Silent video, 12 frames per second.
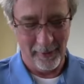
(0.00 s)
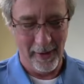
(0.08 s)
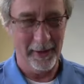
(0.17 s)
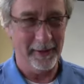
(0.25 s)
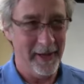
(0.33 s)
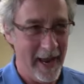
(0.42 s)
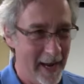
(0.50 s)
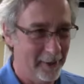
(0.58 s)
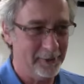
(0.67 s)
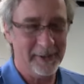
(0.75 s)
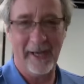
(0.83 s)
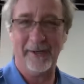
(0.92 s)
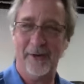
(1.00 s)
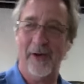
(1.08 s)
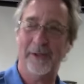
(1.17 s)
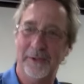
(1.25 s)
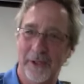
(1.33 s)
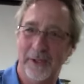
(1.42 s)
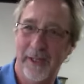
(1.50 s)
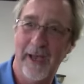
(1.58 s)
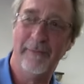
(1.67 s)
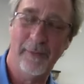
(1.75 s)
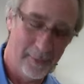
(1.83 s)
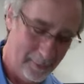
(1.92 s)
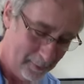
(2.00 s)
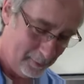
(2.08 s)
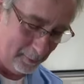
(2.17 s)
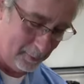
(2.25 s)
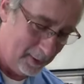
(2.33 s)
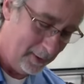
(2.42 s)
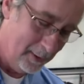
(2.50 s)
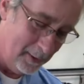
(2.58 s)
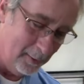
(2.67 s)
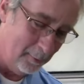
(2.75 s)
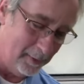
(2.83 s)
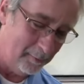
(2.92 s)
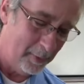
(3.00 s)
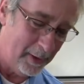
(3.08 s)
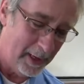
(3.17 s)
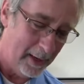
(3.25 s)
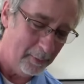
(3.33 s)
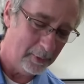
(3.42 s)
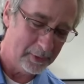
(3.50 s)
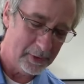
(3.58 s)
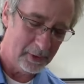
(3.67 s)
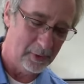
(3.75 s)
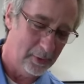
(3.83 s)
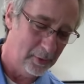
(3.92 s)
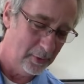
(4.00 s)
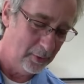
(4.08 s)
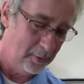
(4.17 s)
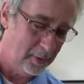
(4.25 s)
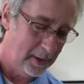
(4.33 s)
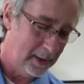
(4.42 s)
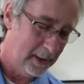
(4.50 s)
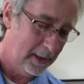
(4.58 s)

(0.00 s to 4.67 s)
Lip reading: So on a nanotechnology level, we've been able to